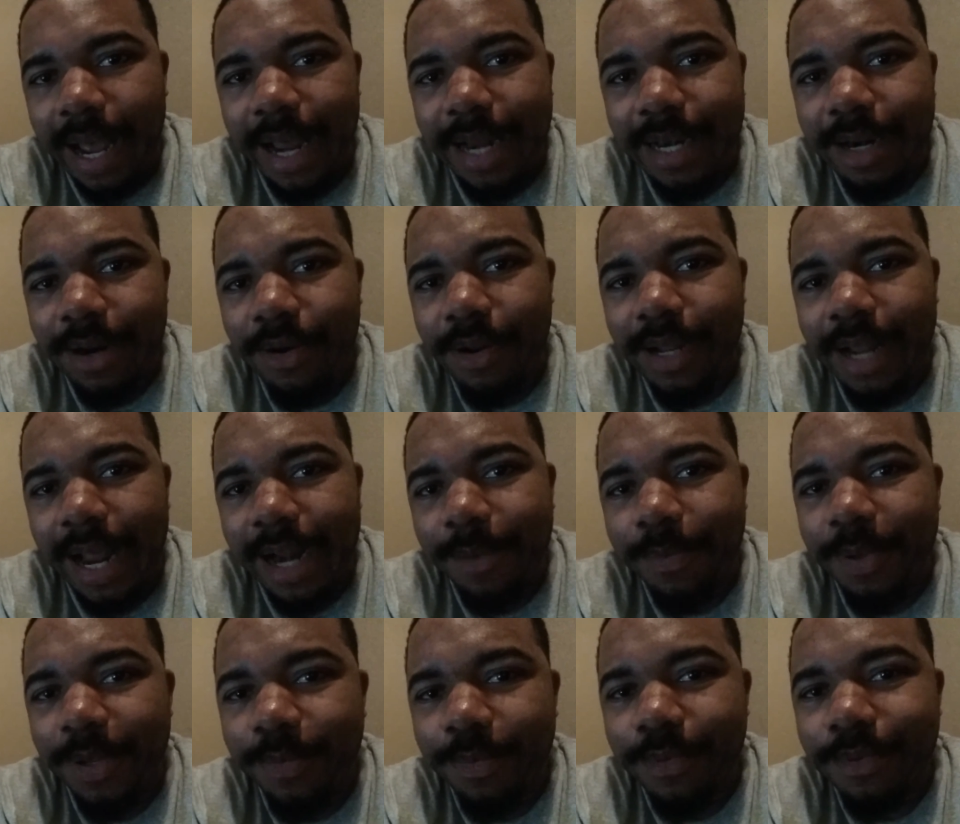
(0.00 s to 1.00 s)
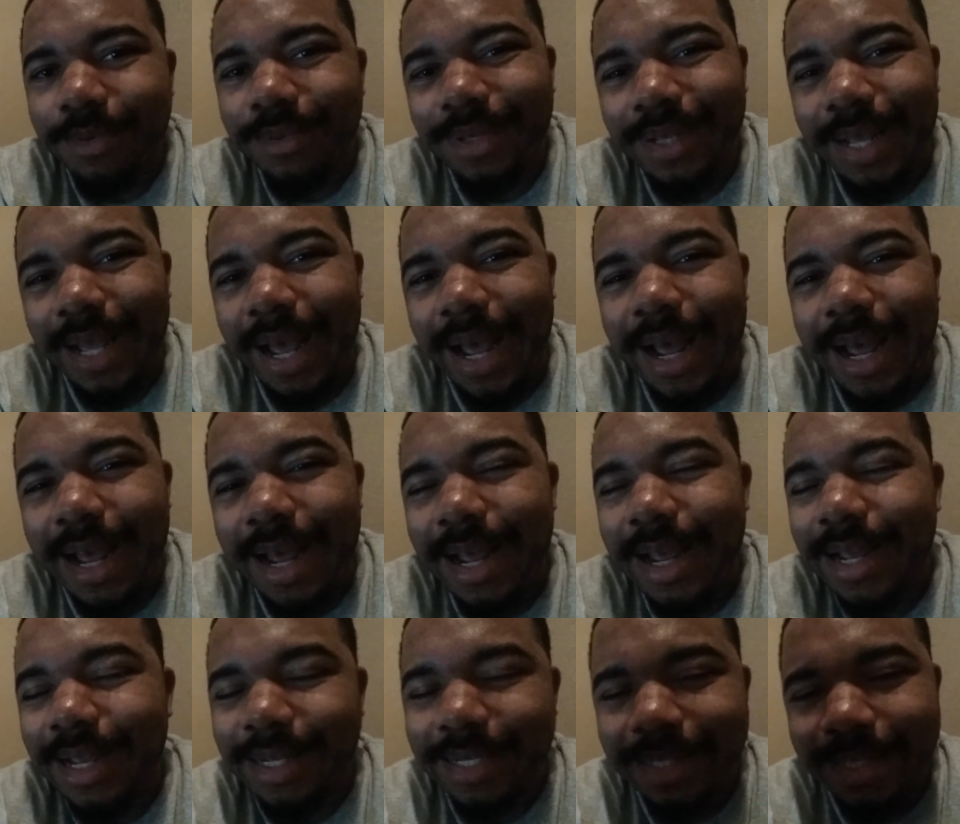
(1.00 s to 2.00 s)
I know a lot of people.
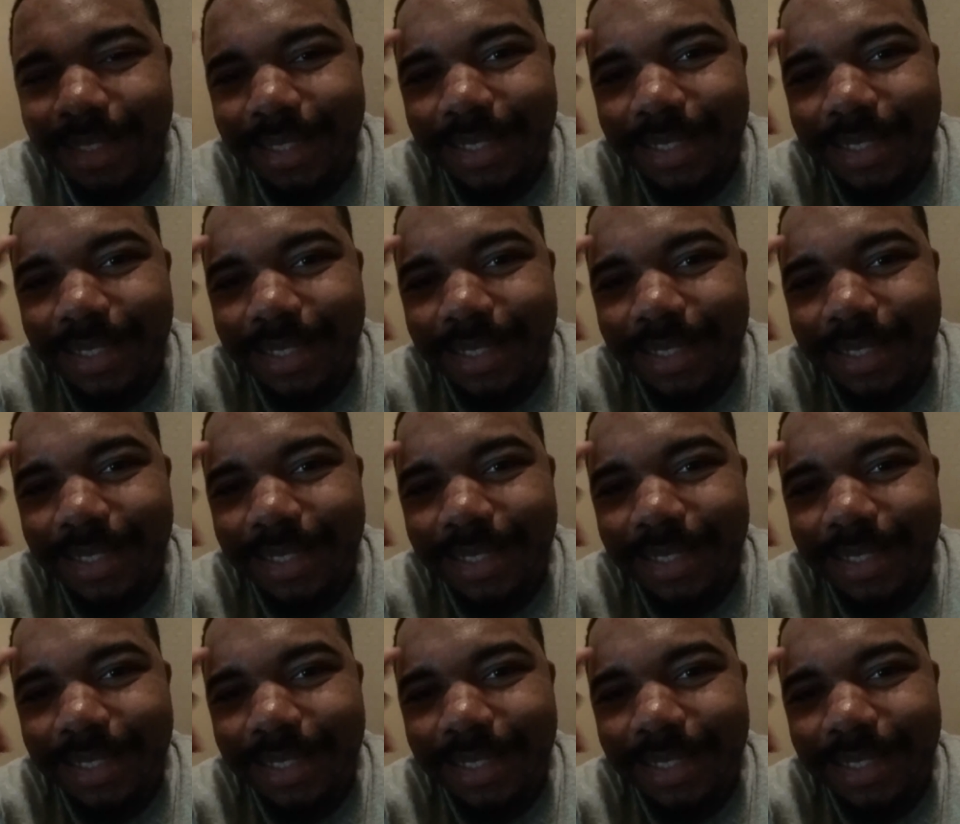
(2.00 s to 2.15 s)
I